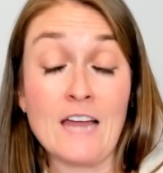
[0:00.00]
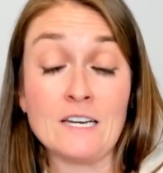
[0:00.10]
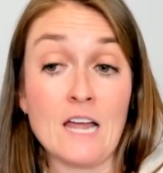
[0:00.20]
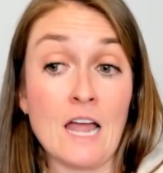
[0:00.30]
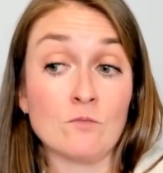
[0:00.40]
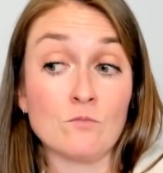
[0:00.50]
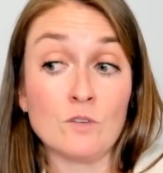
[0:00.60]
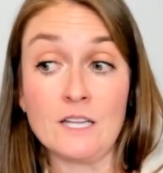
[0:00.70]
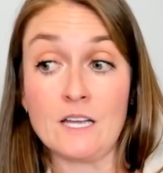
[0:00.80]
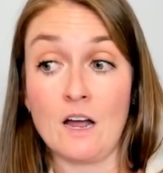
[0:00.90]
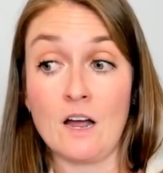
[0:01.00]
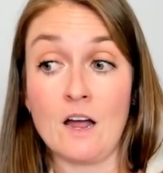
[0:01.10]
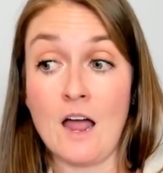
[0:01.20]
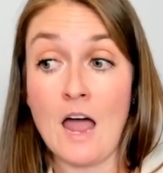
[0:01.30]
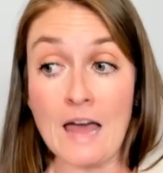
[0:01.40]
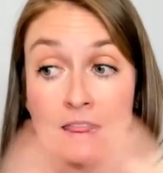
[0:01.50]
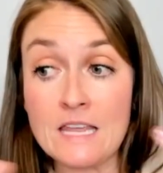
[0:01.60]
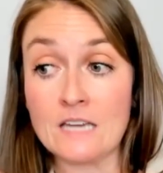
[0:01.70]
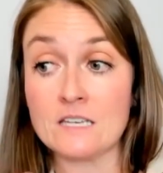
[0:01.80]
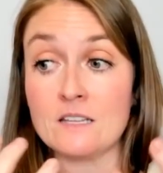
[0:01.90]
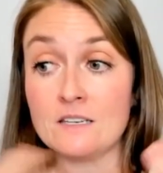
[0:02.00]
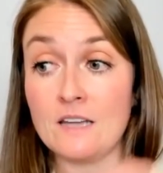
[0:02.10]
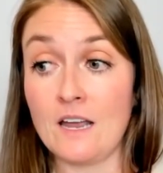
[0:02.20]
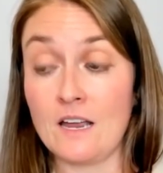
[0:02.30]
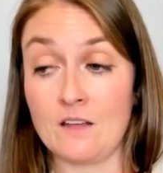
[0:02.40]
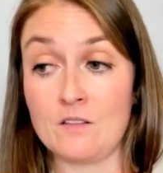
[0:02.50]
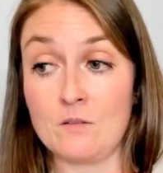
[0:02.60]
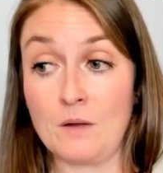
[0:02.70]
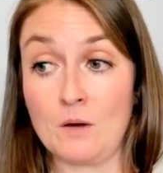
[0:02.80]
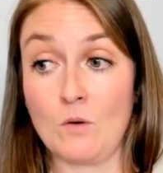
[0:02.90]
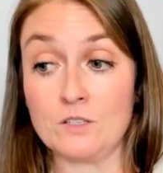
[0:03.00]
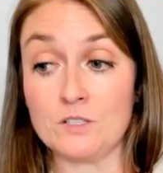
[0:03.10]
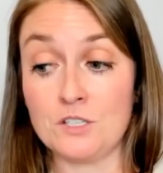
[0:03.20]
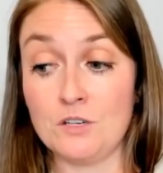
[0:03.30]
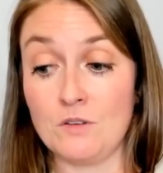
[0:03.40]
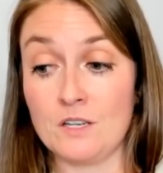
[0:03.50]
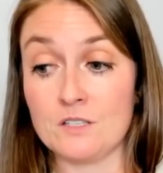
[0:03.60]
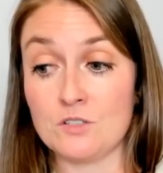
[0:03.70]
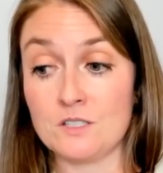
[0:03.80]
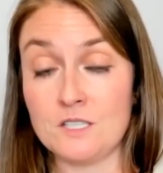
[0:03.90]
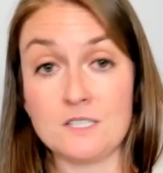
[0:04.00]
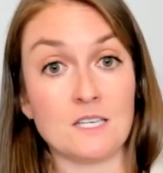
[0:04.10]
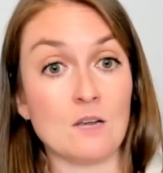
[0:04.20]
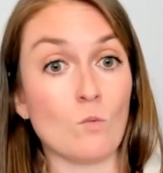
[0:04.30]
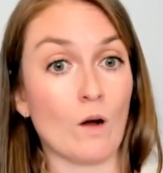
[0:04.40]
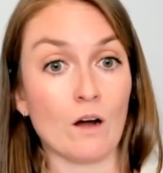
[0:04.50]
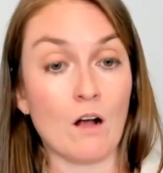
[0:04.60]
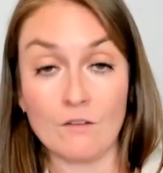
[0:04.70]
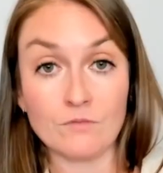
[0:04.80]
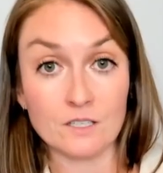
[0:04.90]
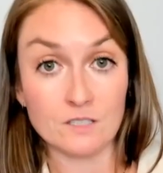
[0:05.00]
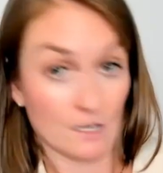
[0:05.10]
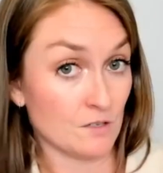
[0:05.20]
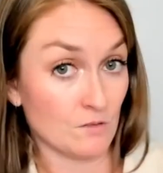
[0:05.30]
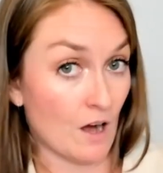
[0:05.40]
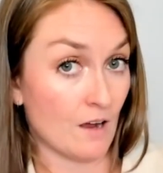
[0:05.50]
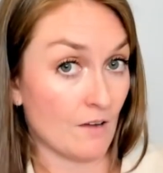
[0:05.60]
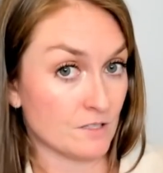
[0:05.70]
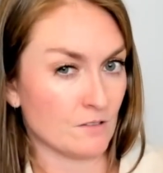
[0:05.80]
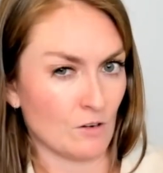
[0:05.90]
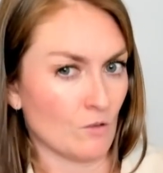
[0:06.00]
And really at the end of the day, another big one too is just to see where conflict does arise.